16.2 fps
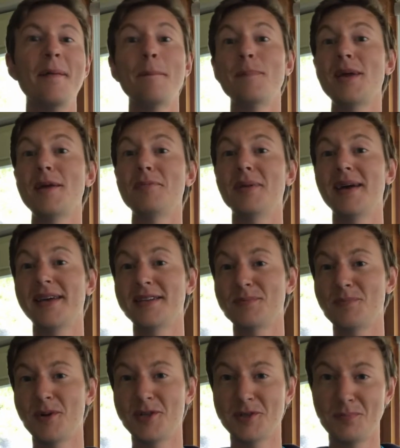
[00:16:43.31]
me playing
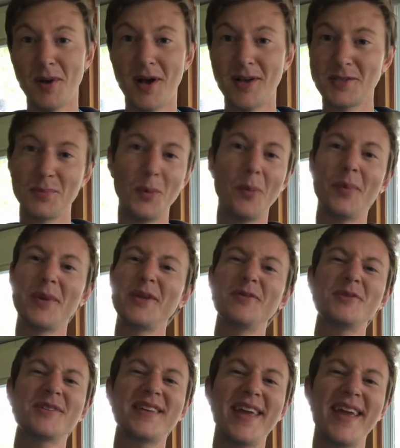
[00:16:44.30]
as much as possible, but you
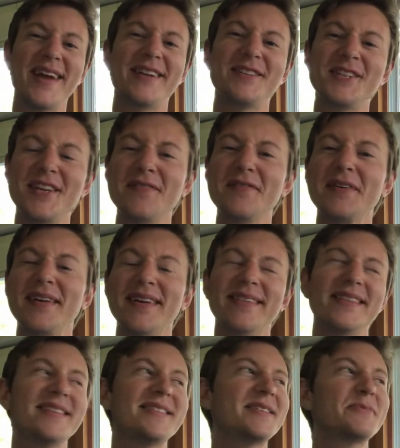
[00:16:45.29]
just can't achieve it.
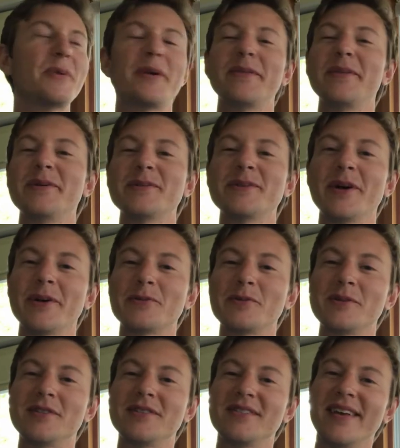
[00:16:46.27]
And this is one of those songs
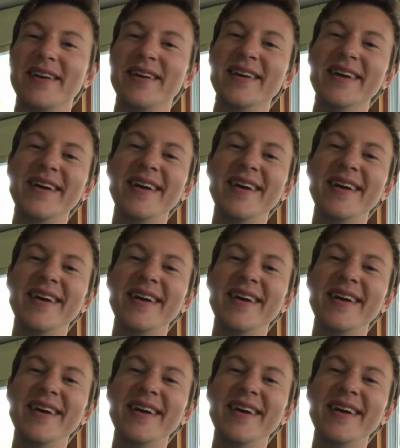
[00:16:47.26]
where it's just like,